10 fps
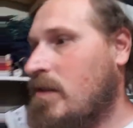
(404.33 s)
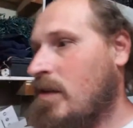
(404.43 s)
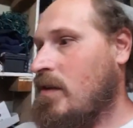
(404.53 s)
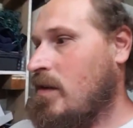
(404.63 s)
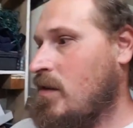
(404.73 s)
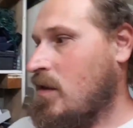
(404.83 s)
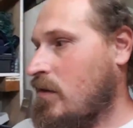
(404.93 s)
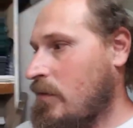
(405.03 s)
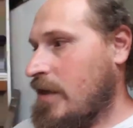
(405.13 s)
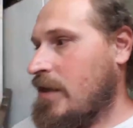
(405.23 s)
it's a
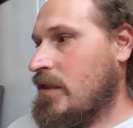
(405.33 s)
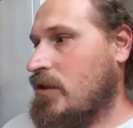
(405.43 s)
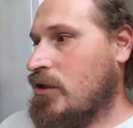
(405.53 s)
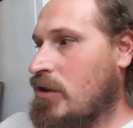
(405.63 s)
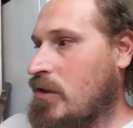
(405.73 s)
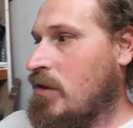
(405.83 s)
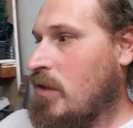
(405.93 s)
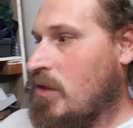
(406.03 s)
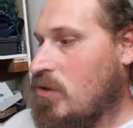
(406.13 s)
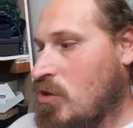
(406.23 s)
3-inch
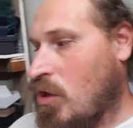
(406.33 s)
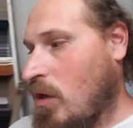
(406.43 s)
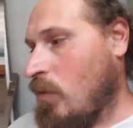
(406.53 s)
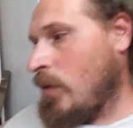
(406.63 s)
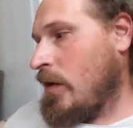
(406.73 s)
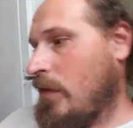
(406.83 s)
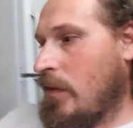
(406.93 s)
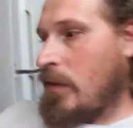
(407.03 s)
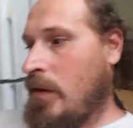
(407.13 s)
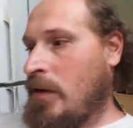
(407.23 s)
jaw
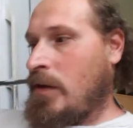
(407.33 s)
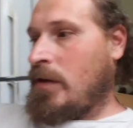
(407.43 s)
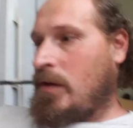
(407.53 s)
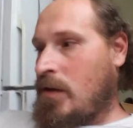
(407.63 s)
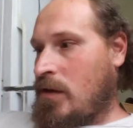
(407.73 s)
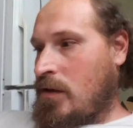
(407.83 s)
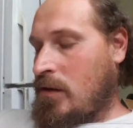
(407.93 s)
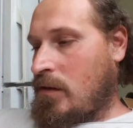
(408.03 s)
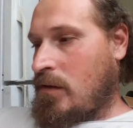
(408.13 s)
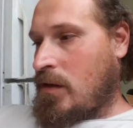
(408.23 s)
width.
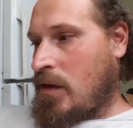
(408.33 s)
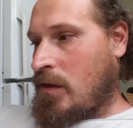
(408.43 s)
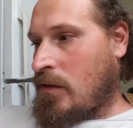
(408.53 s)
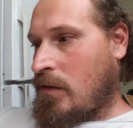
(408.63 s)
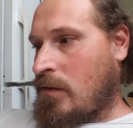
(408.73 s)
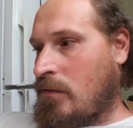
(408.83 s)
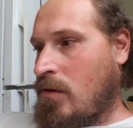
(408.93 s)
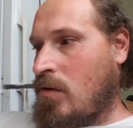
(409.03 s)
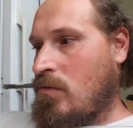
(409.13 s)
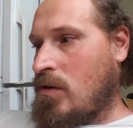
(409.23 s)
The
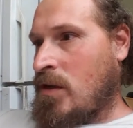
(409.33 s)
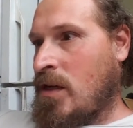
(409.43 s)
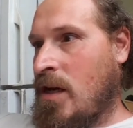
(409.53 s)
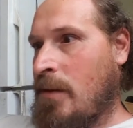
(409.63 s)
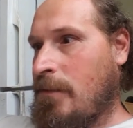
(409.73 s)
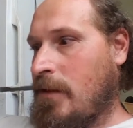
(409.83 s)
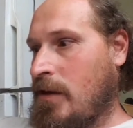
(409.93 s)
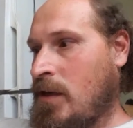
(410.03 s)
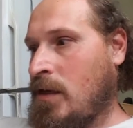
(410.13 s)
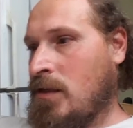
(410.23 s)
throat depth
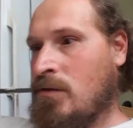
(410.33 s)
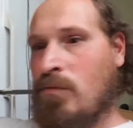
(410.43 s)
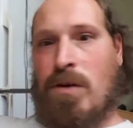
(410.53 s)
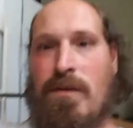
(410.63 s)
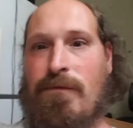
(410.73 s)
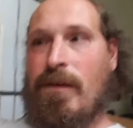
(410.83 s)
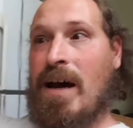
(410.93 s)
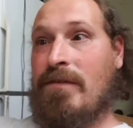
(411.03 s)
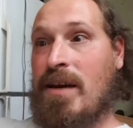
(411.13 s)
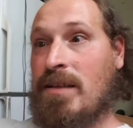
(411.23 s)
is 1
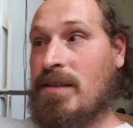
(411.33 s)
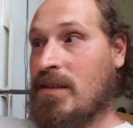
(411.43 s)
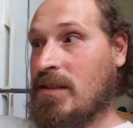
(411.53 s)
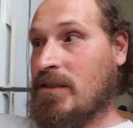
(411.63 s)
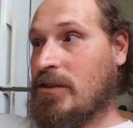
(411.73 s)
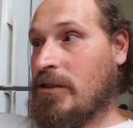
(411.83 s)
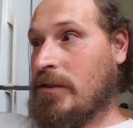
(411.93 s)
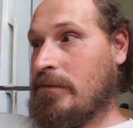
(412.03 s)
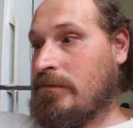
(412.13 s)
5/8 inch.